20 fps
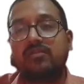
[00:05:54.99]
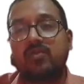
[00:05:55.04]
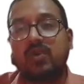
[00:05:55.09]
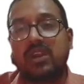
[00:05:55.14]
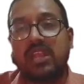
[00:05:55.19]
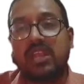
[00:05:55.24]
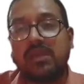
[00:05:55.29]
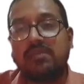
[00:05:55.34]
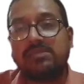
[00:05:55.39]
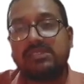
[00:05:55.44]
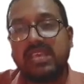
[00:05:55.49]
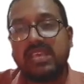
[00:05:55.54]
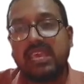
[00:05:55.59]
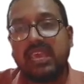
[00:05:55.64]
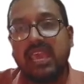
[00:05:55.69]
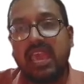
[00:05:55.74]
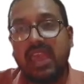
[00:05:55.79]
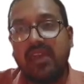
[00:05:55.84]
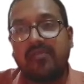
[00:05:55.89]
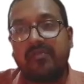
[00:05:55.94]
what I am
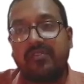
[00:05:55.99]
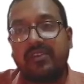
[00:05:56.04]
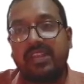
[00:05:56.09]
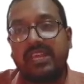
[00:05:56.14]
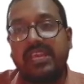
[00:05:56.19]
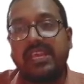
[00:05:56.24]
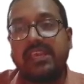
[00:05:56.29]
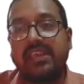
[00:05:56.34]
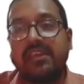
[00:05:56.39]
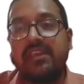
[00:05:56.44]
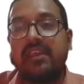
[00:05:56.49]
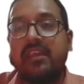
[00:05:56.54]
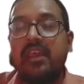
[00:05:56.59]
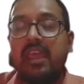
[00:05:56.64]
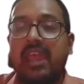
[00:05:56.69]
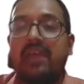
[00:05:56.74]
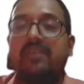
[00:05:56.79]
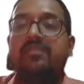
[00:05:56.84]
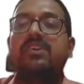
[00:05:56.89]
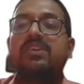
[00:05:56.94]
saying,
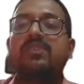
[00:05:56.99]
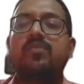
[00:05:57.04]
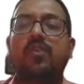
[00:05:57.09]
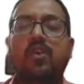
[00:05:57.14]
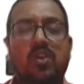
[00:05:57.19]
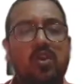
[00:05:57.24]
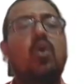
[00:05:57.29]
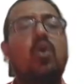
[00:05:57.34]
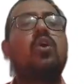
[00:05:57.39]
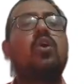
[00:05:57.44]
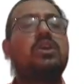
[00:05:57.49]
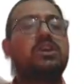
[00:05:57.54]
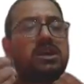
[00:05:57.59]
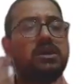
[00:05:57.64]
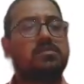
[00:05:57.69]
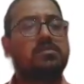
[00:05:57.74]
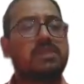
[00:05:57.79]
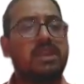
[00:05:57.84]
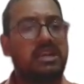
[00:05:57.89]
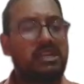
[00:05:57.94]
FD for long
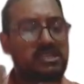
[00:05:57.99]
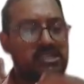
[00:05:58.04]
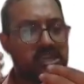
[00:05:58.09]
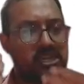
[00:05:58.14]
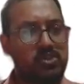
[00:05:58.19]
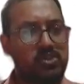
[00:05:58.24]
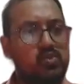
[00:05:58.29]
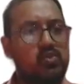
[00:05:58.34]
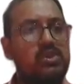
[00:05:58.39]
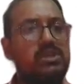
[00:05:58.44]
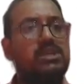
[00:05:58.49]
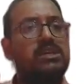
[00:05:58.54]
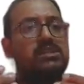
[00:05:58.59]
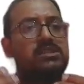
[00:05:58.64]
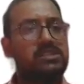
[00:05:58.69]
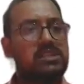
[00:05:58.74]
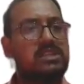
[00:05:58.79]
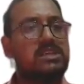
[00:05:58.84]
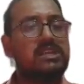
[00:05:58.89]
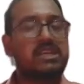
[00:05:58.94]
term, let us say 2
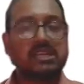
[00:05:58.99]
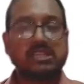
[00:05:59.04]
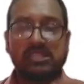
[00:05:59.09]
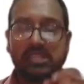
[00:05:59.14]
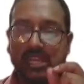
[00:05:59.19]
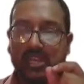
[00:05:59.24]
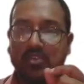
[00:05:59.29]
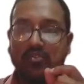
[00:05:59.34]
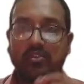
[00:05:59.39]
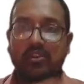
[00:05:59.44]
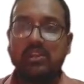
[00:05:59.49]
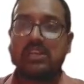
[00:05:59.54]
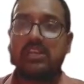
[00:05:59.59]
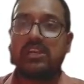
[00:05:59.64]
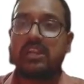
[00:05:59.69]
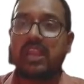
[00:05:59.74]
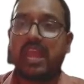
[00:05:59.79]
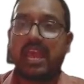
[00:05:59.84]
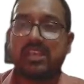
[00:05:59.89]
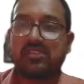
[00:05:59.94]
years, 3 years, then you will
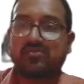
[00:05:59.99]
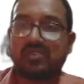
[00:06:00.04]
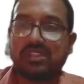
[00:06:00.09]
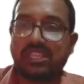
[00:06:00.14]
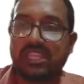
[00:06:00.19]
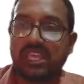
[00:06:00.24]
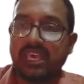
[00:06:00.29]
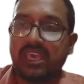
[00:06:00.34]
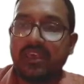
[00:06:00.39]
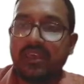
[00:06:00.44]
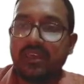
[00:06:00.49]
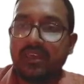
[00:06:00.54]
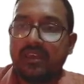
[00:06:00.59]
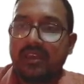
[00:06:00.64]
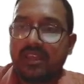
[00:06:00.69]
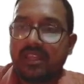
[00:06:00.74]
realize one thing: